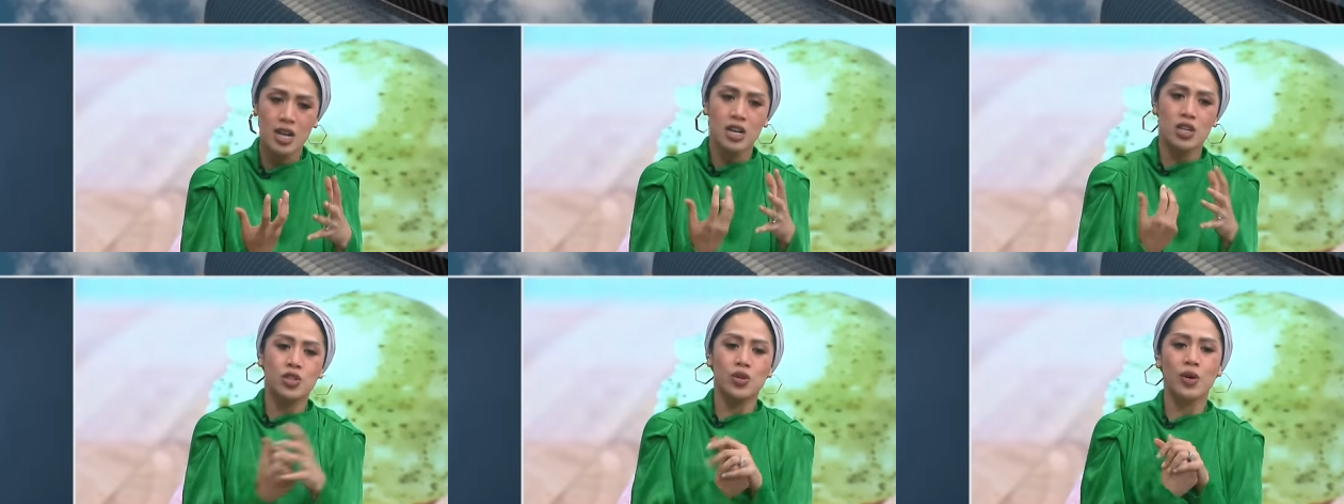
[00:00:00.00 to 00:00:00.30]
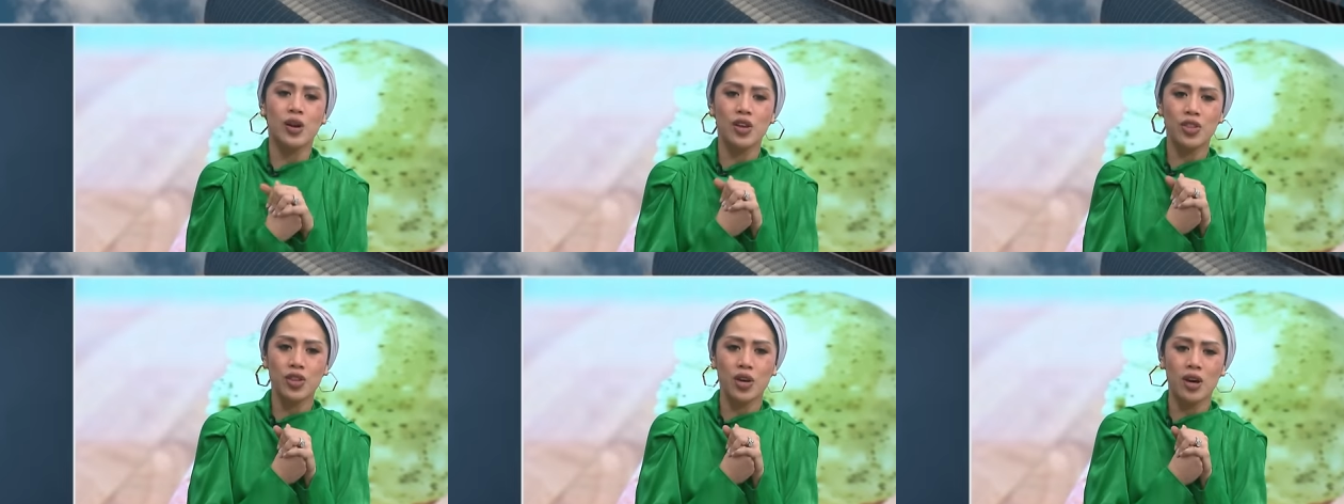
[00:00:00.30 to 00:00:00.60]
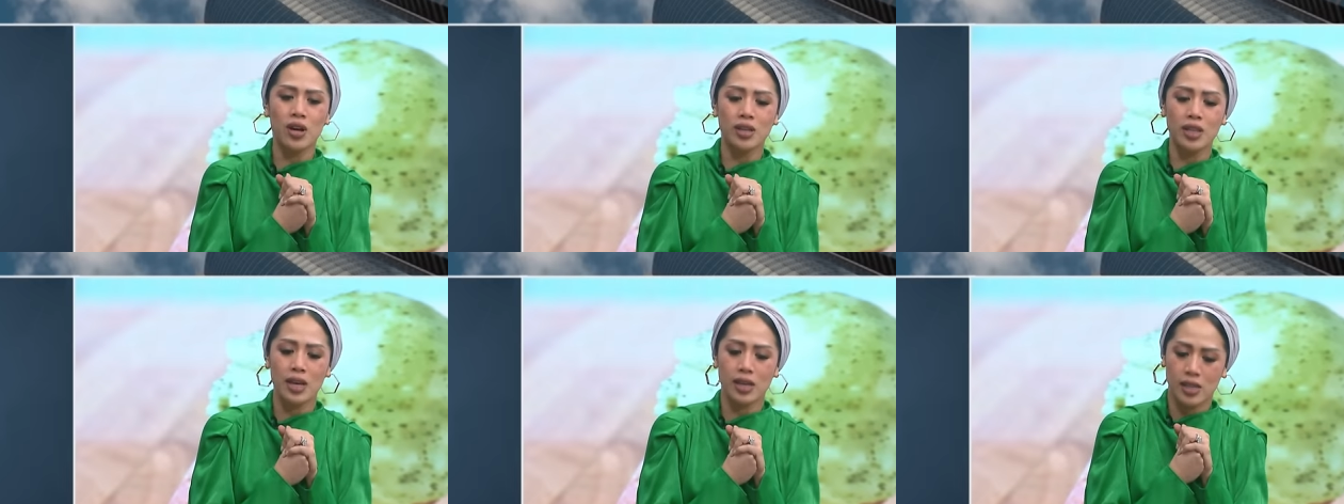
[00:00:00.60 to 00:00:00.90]
So I
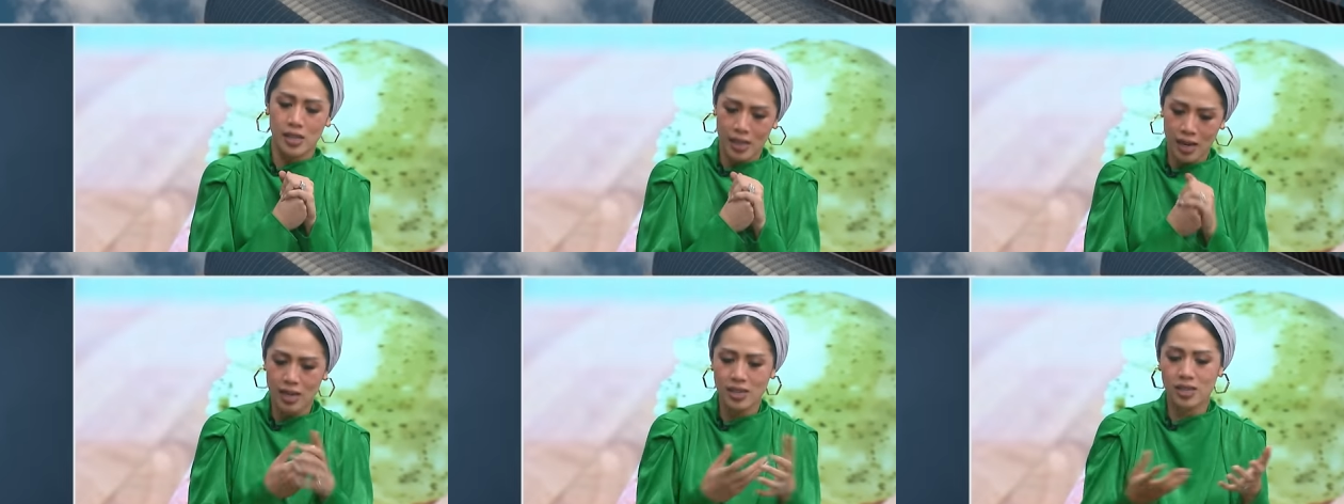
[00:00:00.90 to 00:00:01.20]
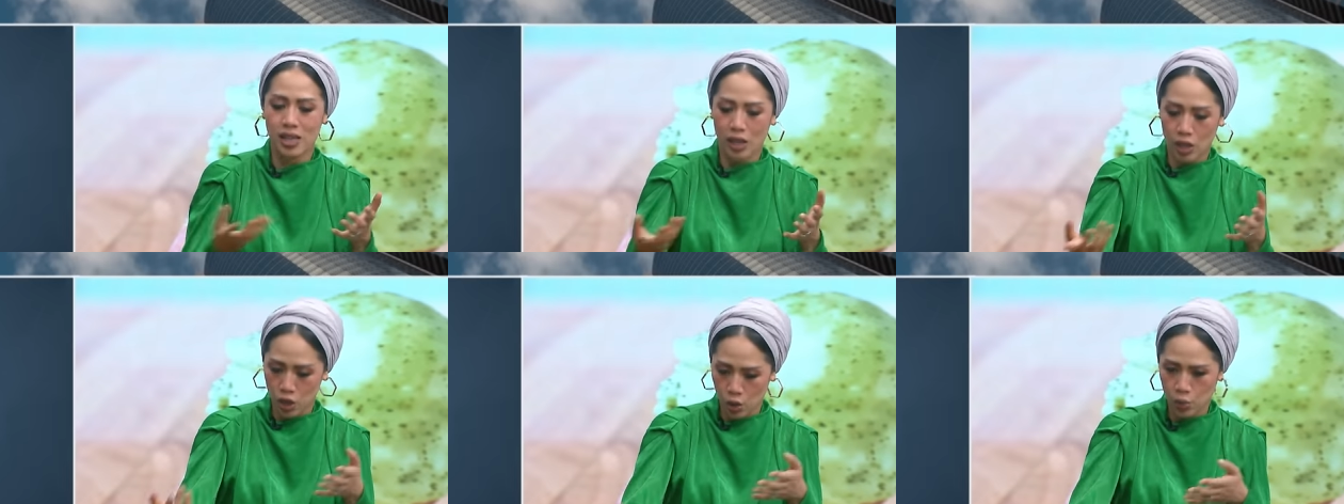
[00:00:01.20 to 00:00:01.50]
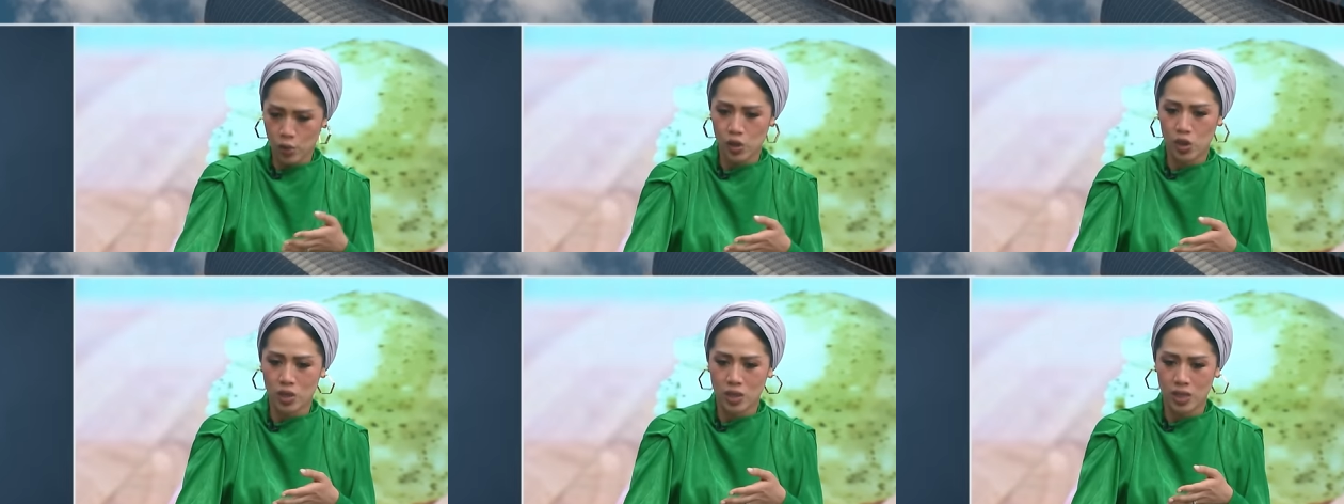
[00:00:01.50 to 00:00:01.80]
thought, like, yes, like you
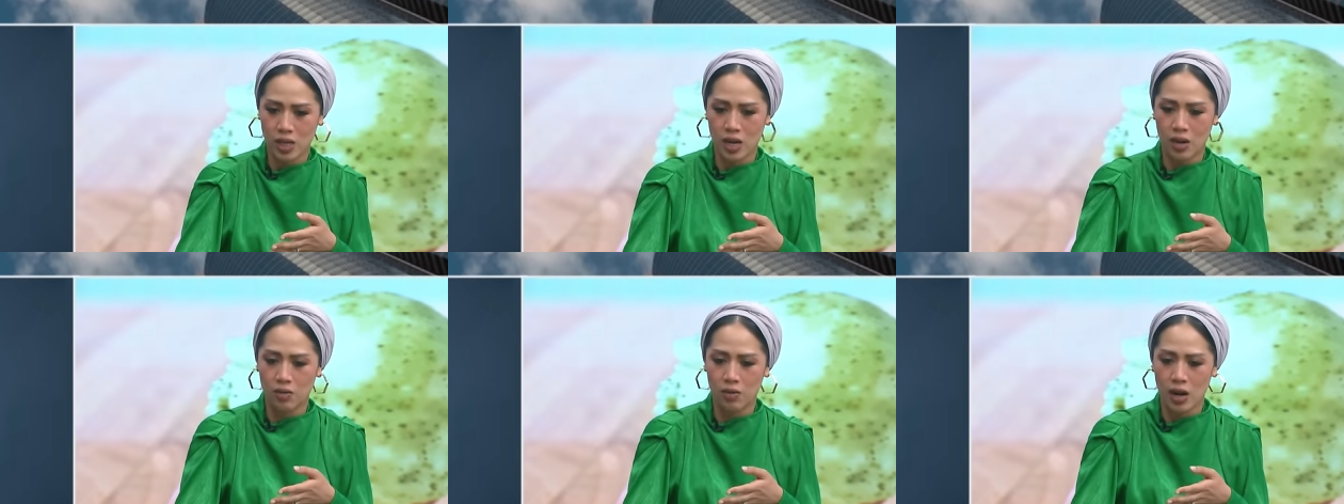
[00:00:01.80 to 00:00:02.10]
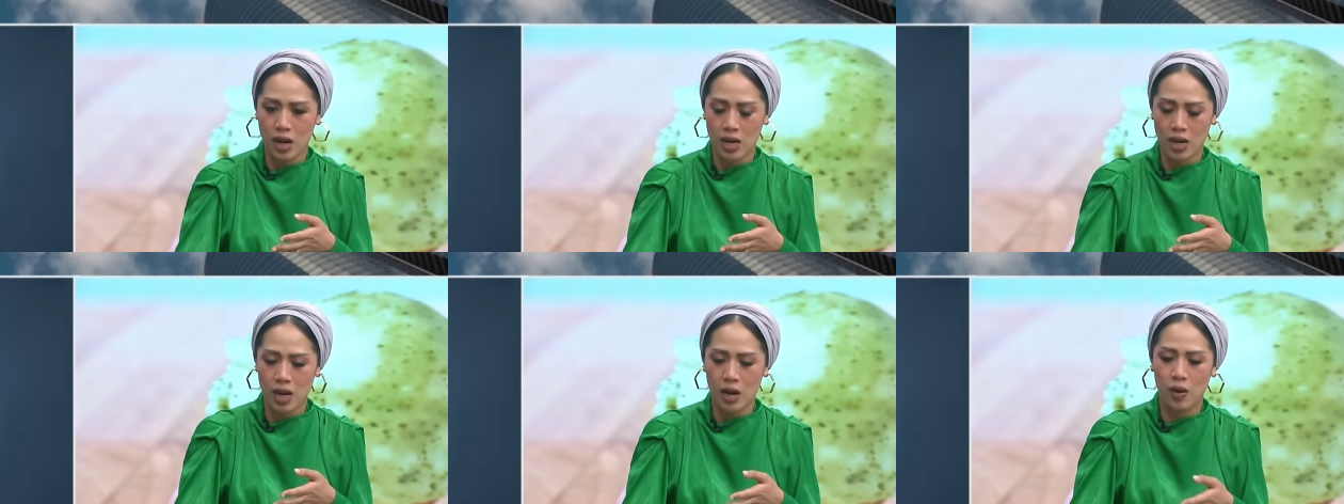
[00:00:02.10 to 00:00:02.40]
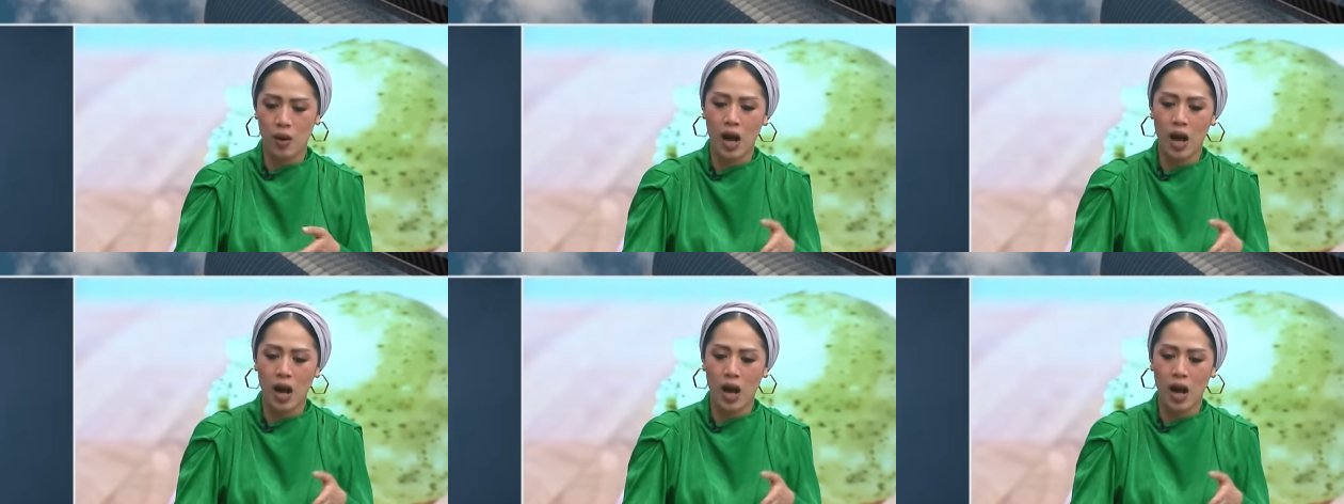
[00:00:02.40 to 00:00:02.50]
were just saying right now,